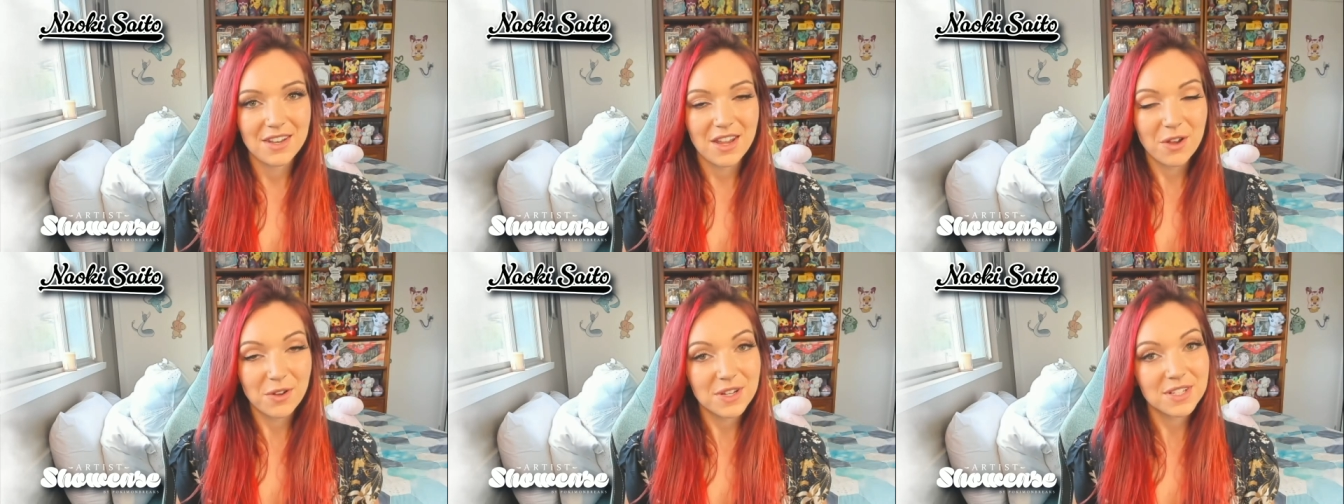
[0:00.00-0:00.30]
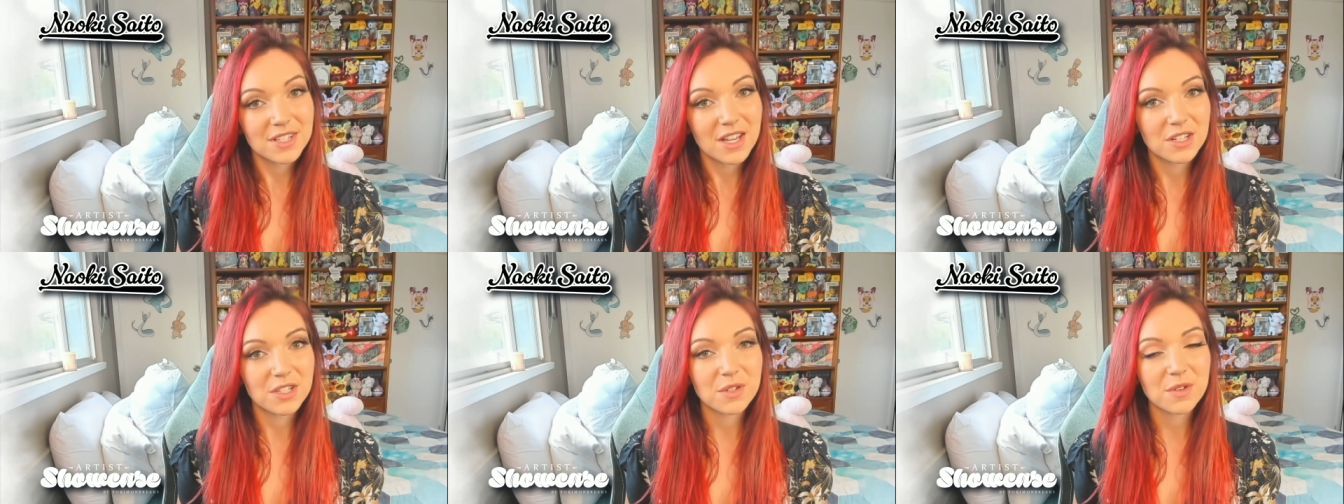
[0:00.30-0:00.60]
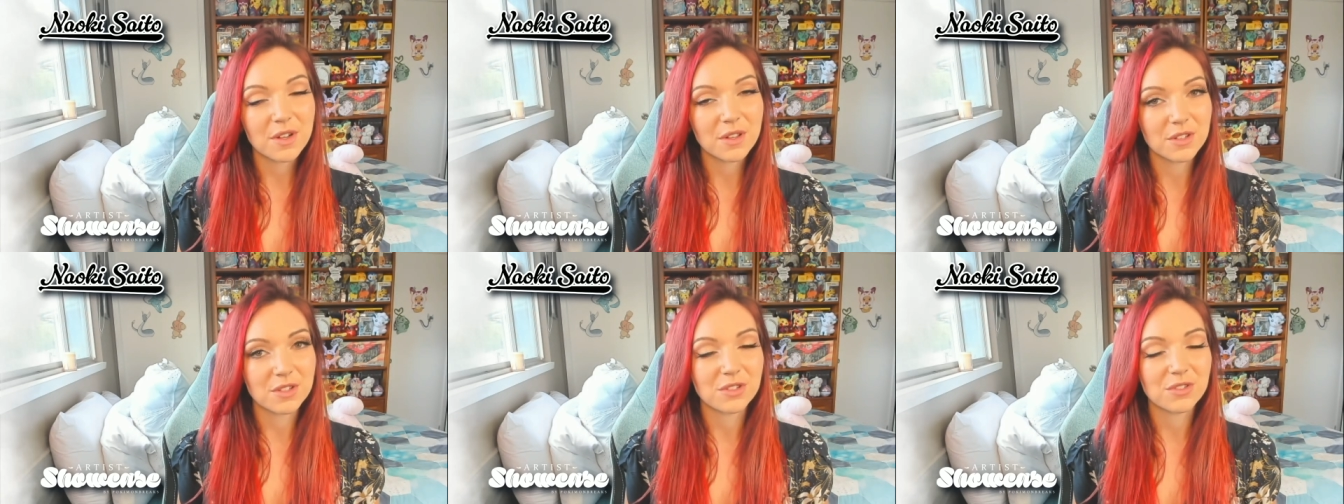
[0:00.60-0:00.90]
Naoki Saito
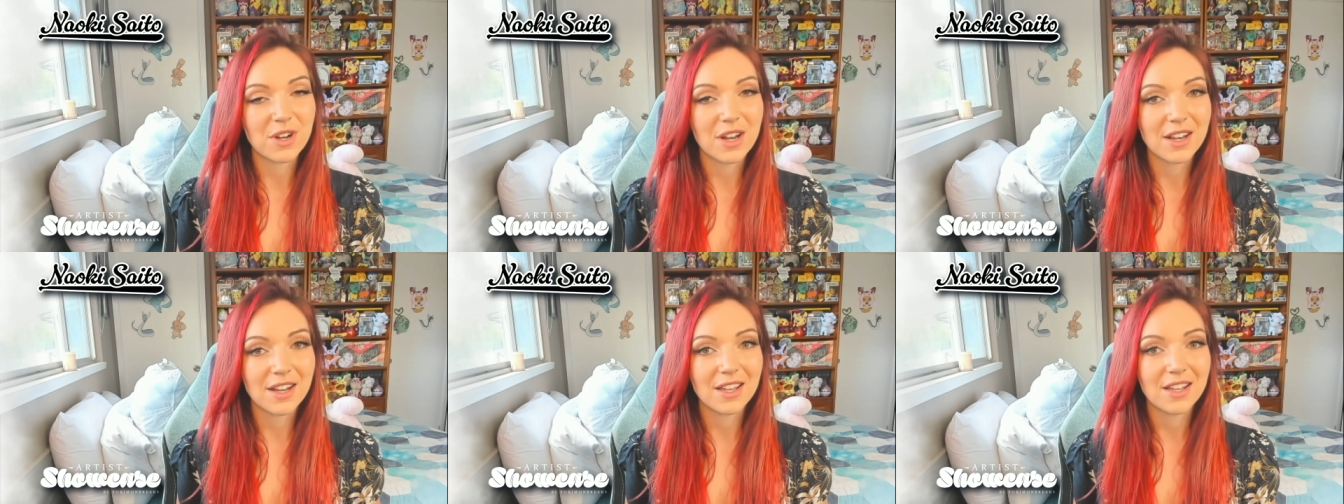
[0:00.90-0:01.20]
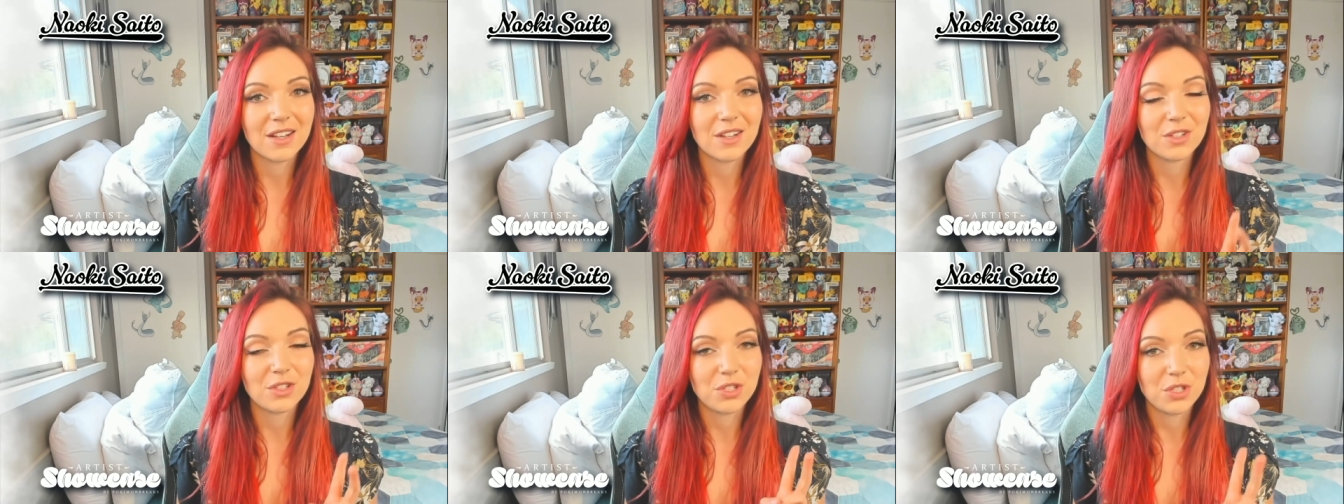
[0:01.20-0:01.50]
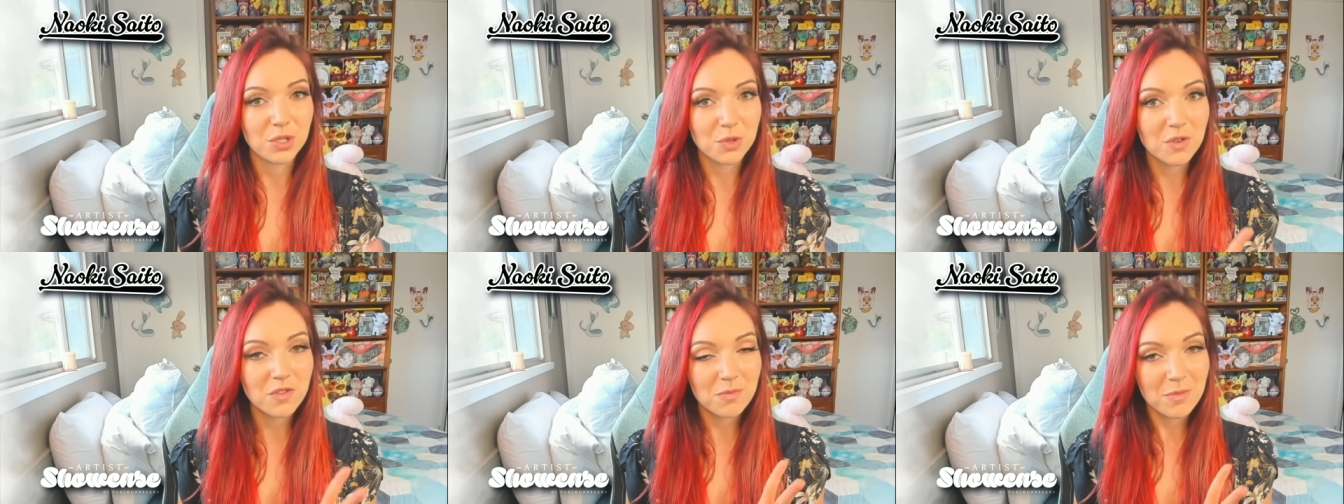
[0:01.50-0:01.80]
illustrated
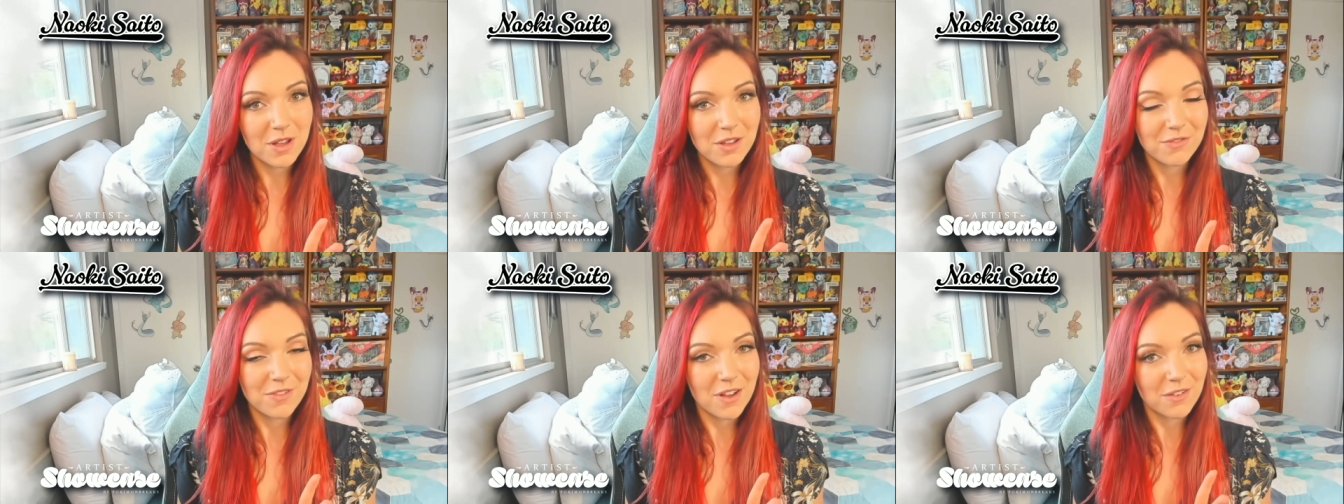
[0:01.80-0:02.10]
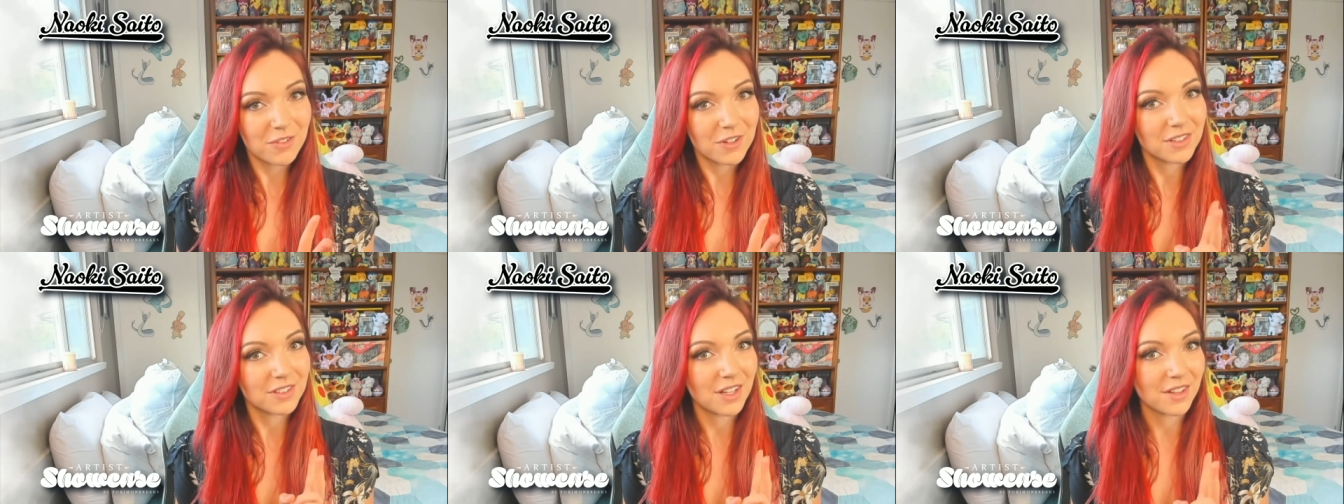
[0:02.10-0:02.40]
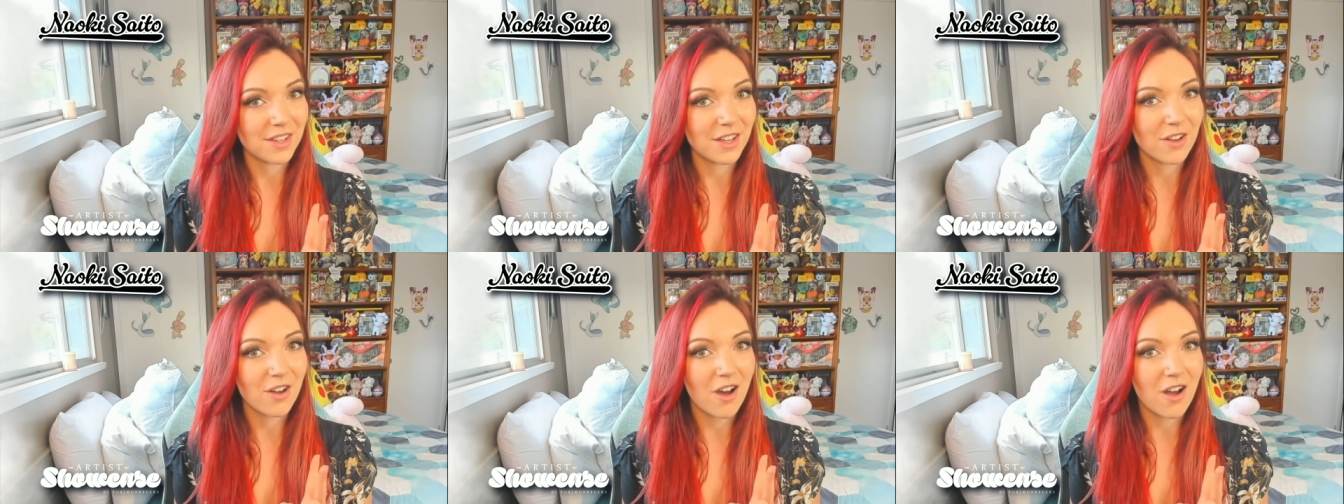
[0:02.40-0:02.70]
two of my favorite
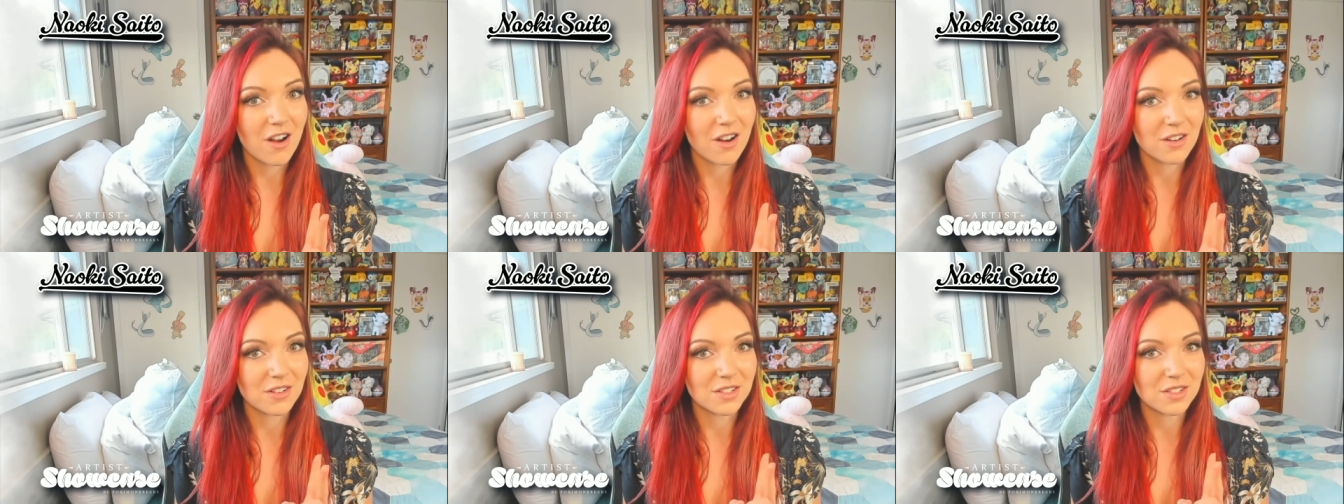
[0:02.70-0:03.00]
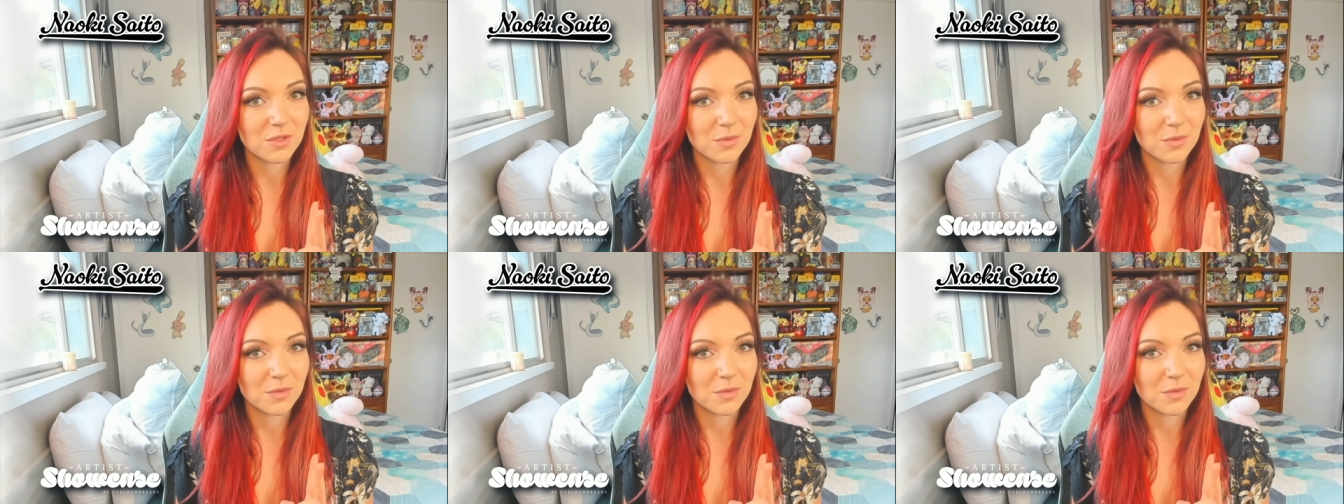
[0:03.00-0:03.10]
Lily cards,